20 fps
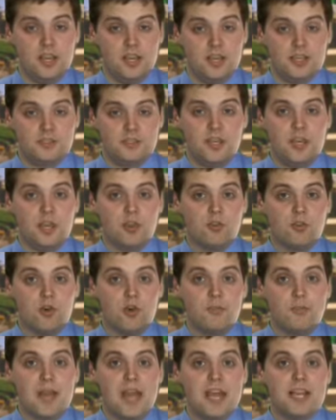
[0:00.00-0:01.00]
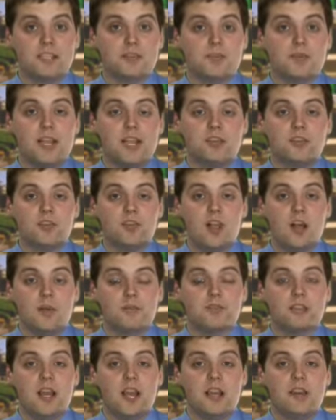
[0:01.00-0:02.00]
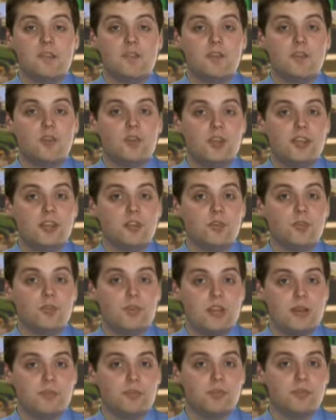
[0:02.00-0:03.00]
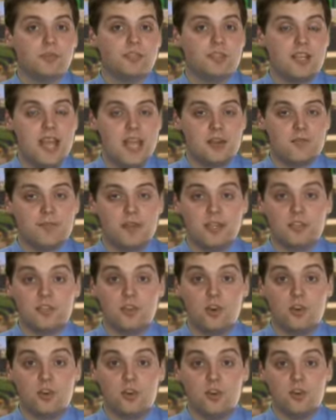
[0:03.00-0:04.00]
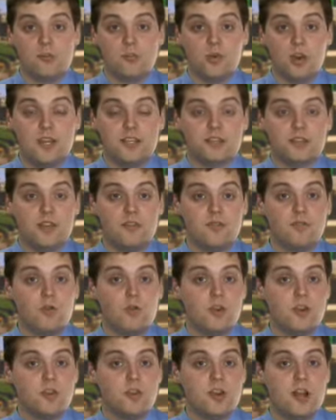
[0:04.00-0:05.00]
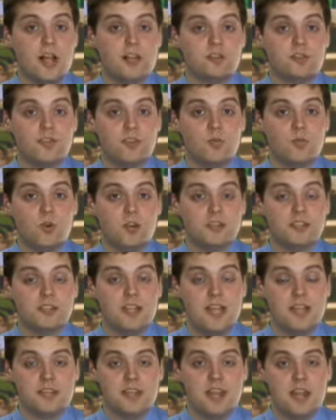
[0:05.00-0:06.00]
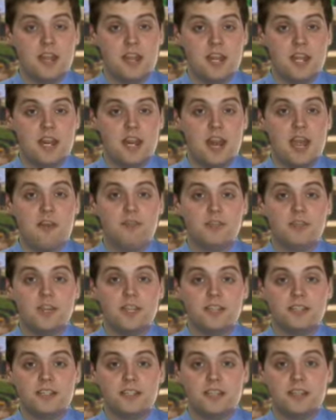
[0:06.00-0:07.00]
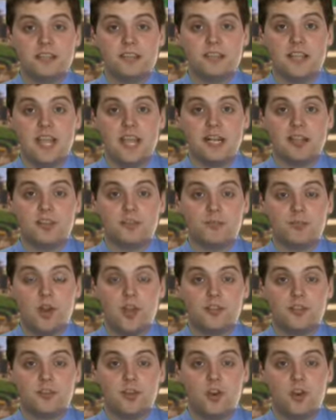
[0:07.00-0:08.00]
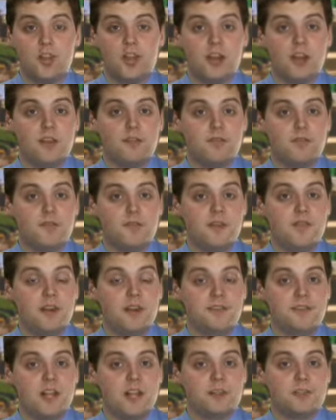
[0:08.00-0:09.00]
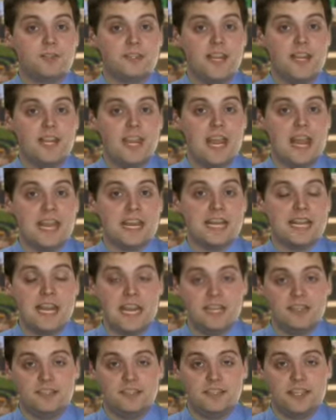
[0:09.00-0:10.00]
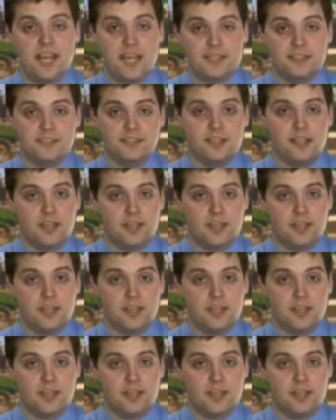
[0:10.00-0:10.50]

Citigroup has a potential upside of 33% based on a current price of $42.01 and an average consensus analyst price target of $55.88.